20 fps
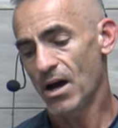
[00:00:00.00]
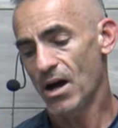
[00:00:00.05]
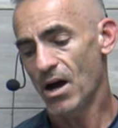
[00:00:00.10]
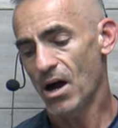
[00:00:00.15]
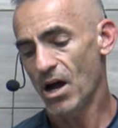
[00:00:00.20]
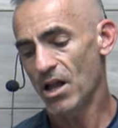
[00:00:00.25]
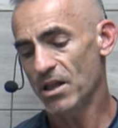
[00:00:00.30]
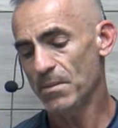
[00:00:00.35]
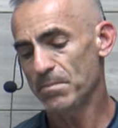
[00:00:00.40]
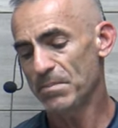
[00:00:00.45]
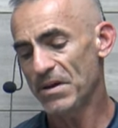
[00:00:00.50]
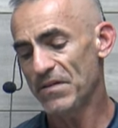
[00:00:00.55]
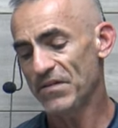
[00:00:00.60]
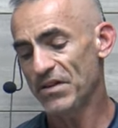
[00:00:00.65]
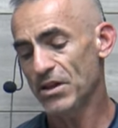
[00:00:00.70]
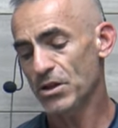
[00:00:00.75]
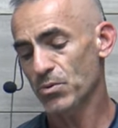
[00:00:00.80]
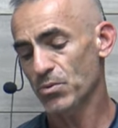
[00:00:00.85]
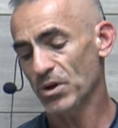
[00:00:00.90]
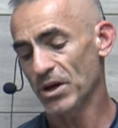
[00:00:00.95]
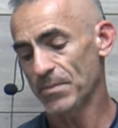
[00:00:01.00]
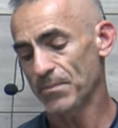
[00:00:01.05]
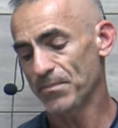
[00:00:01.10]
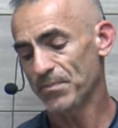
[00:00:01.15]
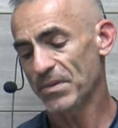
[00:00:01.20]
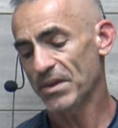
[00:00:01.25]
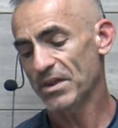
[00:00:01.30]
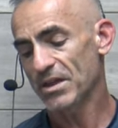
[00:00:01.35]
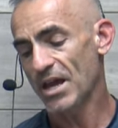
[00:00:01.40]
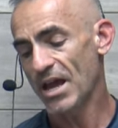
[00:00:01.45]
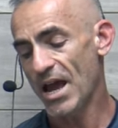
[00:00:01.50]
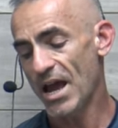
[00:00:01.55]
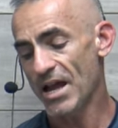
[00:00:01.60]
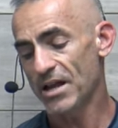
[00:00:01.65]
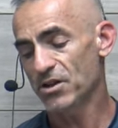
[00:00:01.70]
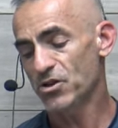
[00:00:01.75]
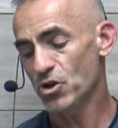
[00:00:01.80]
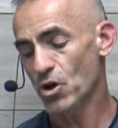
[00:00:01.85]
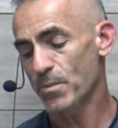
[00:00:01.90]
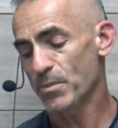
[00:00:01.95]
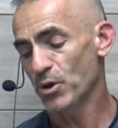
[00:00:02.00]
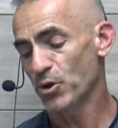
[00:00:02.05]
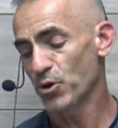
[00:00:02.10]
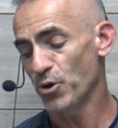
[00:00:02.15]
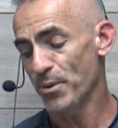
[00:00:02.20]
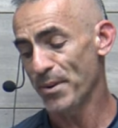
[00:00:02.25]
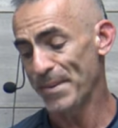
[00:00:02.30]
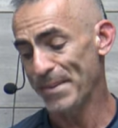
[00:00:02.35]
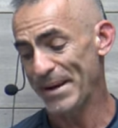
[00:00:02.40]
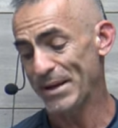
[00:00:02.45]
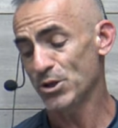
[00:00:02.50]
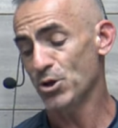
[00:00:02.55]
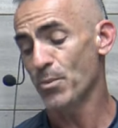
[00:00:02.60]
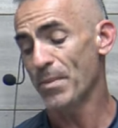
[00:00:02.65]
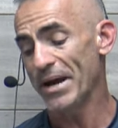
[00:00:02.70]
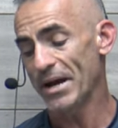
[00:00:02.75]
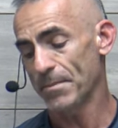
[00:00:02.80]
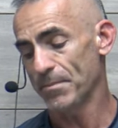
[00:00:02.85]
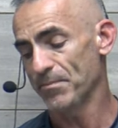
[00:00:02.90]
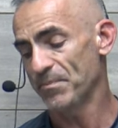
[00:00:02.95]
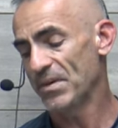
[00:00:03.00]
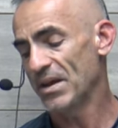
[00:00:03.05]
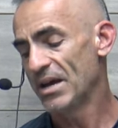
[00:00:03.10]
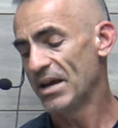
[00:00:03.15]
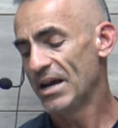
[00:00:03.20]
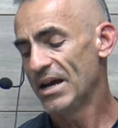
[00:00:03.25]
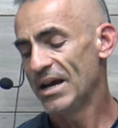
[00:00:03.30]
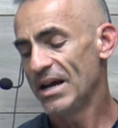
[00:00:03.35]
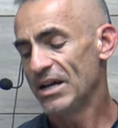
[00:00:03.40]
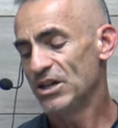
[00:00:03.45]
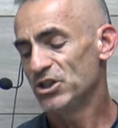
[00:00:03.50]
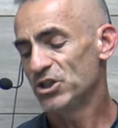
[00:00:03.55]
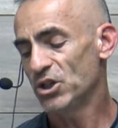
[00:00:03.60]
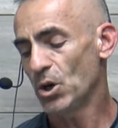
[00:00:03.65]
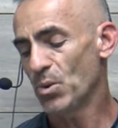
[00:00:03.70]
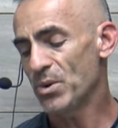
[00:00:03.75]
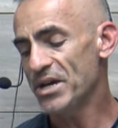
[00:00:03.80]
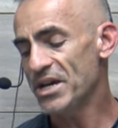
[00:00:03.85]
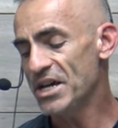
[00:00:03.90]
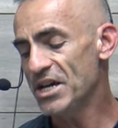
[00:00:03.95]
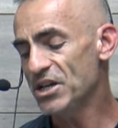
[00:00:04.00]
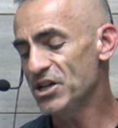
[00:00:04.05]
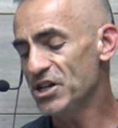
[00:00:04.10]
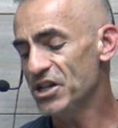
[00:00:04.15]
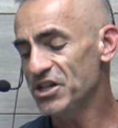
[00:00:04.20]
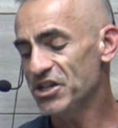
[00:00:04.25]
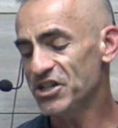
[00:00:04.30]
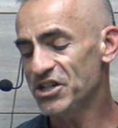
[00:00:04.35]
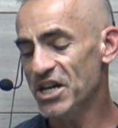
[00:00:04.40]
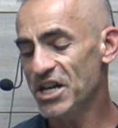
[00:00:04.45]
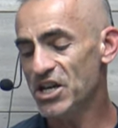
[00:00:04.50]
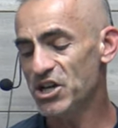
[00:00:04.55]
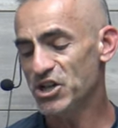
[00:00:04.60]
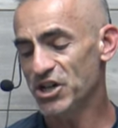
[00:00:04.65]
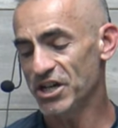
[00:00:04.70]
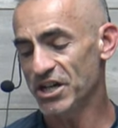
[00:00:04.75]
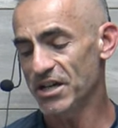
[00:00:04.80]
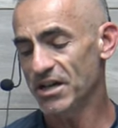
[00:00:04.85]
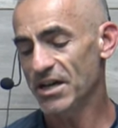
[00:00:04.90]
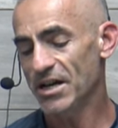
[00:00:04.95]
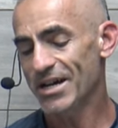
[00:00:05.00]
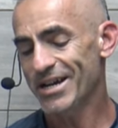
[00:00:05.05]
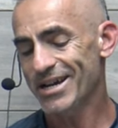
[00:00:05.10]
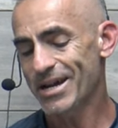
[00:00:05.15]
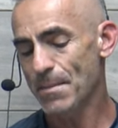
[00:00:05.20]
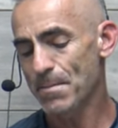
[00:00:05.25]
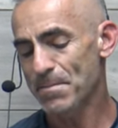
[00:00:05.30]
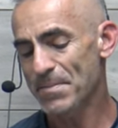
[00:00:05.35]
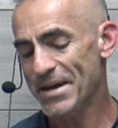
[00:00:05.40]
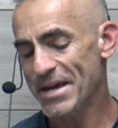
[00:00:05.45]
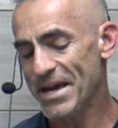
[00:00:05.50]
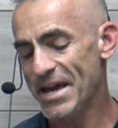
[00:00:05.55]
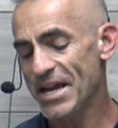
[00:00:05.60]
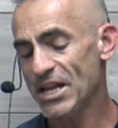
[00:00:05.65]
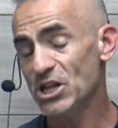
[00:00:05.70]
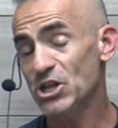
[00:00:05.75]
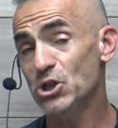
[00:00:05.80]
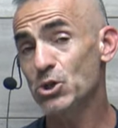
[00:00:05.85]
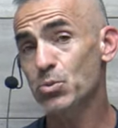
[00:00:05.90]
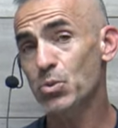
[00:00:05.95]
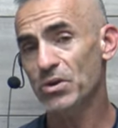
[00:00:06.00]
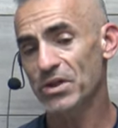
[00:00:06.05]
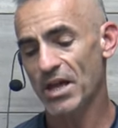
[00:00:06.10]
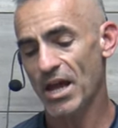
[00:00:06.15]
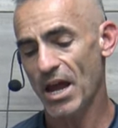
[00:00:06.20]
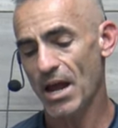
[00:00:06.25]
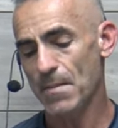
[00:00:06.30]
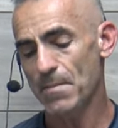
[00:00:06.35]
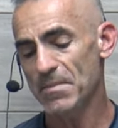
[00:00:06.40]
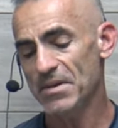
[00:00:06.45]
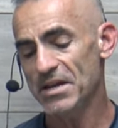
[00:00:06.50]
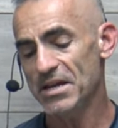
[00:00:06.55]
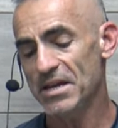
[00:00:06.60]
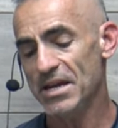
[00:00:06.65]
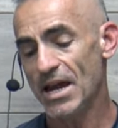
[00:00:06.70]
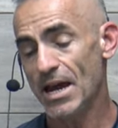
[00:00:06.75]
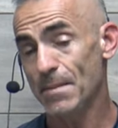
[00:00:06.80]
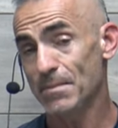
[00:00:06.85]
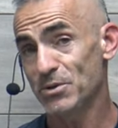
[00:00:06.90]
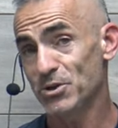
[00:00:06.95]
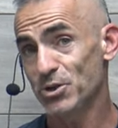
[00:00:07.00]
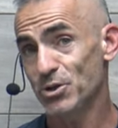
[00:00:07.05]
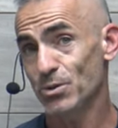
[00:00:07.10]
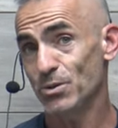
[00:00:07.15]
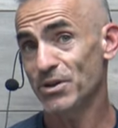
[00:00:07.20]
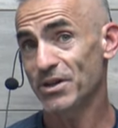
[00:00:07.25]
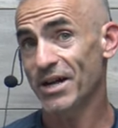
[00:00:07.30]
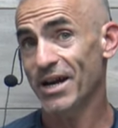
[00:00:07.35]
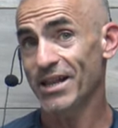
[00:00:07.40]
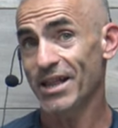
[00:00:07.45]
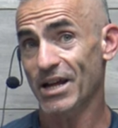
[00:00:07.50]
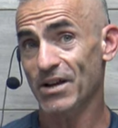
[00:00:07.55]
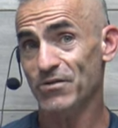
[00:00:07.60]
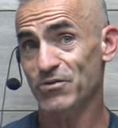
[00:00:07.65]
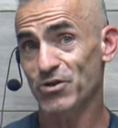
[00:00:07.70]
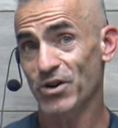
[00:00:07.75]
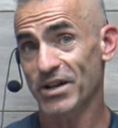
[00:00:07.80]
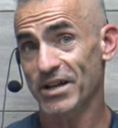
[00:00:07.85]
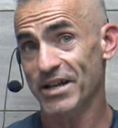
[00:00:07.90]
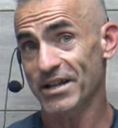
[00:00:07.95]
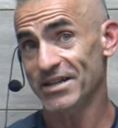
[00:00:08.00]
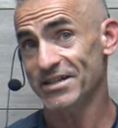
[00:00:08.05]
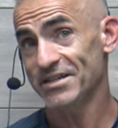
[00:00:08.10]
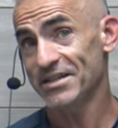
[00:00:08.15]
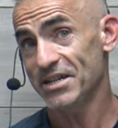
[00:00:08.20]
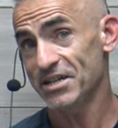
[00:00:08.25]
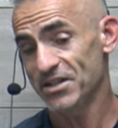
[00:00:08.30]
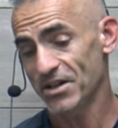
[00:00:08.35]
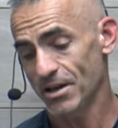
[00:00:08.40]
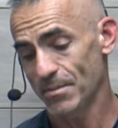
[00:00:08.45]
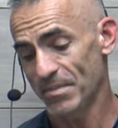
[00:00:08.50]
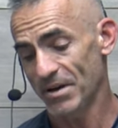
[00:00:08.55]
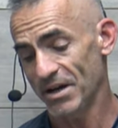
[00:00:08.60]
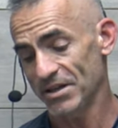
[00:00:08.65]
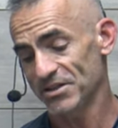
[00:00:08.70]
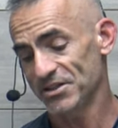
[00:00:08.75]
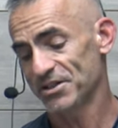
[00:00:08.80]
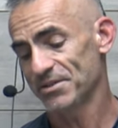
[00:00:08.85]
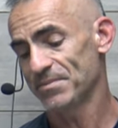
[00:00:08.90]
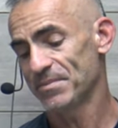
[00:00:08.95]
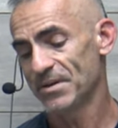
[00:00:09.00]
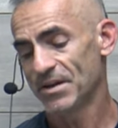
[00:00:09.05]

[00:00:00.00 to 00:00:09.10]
on the p53, the N-terminal domain. So EGCG competes with MDM2, kind of like trying to get the seats on a bus.